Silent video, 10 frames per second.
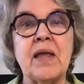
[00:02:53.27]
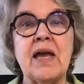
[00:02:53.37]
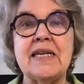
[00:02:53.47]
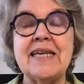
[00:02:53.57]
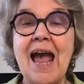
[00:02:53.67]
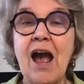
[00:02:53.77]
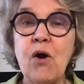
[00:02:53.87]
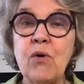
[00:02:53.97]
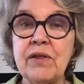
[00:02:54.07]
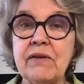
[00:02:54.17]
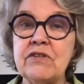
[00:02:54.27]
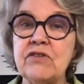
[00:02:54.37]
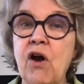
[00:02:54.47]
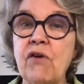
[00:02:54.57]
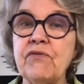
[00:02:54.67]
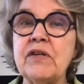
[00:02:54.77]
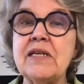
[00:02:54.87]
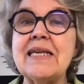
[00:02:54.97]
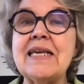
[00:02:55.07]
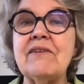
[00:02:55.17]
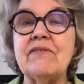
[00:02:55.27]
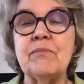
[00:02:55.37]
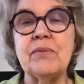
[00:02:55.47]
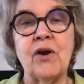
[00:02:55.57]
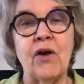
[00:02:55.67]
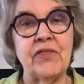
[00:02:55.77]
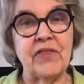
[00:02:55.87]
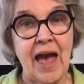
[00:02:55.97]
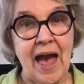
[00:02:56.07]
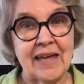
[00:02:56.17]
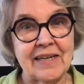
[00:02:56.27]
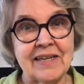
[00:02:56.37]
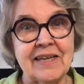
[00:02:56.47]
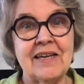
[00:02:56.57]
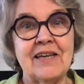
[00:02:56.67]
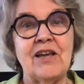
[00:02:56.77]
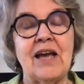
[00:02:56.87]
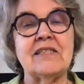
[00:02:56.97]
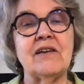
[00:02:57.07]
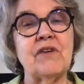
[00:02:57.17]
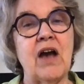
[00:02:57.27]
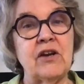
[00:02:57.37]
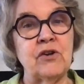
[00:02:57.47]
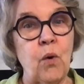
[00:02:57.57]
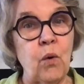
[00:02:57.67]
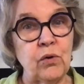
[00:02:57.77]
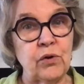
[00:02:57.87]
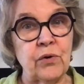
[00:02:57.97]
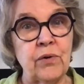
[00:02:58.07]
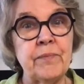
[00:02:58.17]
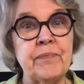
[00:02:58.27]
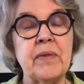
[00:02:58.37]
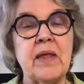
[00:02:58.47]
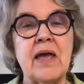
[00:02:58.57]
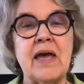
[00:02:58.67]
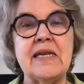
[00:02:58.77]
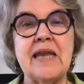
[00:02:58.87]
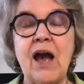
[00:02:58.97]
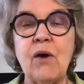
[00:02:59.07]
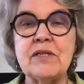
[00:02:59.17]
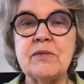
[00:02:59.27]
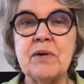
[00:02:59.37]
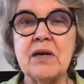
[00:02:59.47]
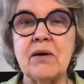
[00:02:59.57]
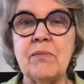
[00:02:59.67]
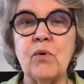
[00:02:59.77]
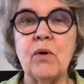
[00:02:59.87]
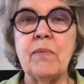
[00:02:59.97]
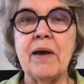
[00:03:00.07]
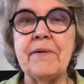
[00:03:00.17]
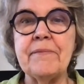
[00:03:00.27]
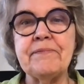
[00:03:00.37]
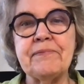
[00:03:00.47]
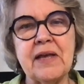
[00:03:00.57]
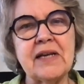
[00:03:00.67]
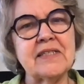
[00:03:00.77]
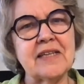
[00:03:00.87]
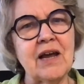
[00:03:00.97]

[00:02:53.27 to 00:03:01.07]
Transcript: Now they've softened even beyond that. As I've gotten older, now it's become more about things that I